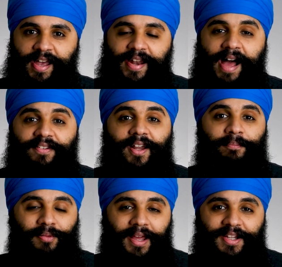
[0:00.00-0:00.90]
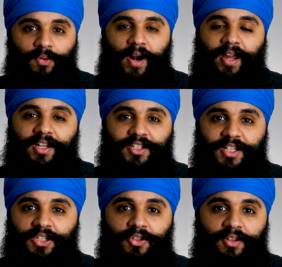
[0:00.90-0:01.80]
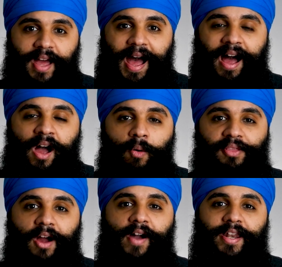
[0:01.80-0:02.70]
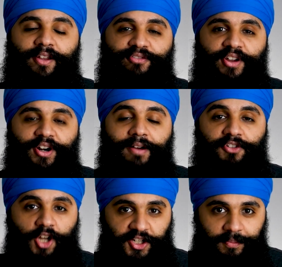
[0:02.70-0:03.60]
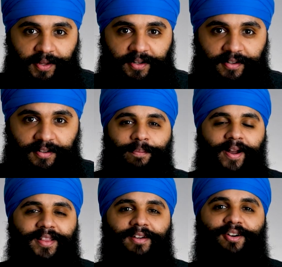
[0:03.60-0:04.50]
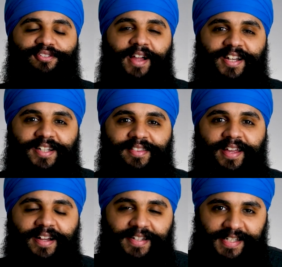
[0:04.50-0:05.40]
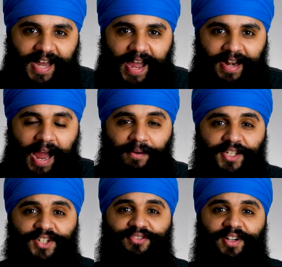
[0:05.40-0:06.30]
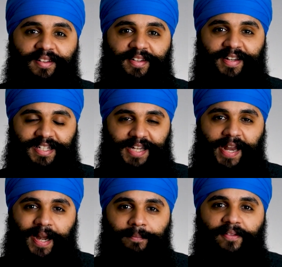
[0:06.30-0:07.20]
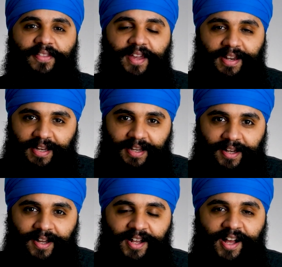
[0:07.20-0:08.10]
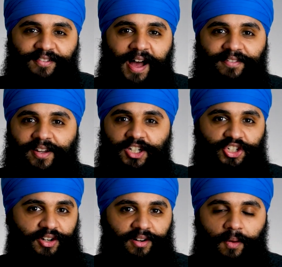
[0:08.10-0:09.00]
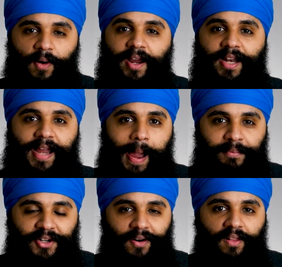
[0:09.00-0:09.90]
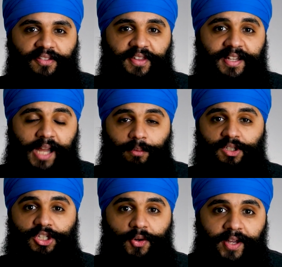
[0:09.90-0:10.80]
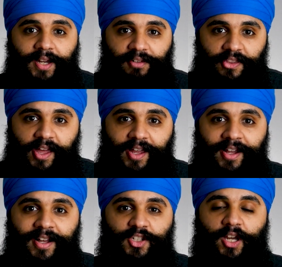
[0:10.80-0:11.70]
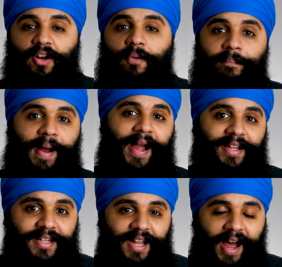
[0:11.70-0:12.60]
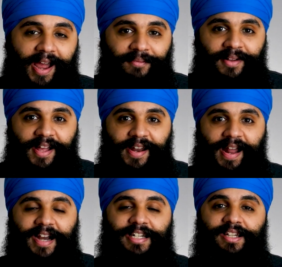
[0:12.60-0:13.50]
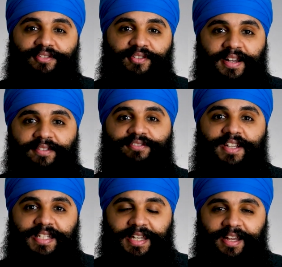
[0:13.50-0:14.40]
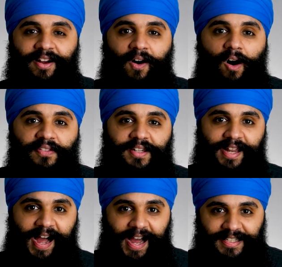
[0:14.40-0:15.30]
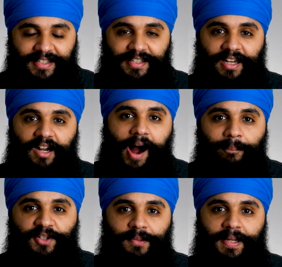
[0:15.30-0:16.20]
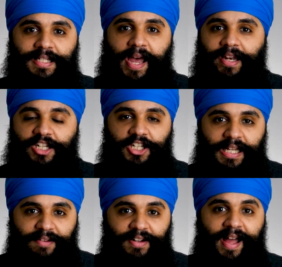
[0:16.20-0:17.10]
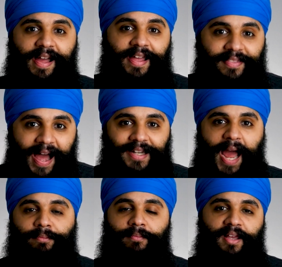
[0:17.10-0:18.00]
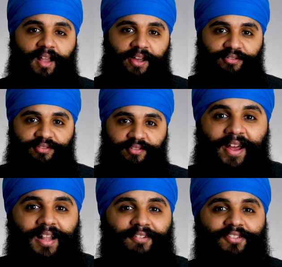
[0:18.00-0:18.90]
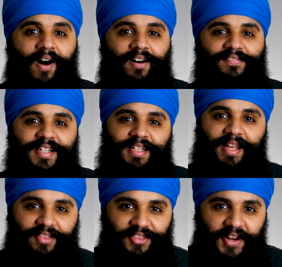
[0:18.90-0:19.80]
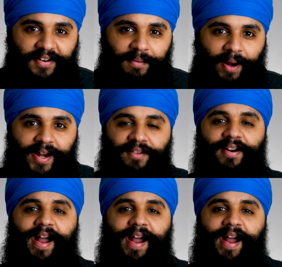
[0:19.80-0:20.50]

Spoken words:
and having a place where I can just do that without any fear of judgment. And putting the reflection thing aside, I was just really excited about the idea of having a journal where I can capture all the things I was doing every day, so I could go back in time and actually revisit all the tasks and accomplishments I had achieved in that time of my life. I loved all of this in theory, but I never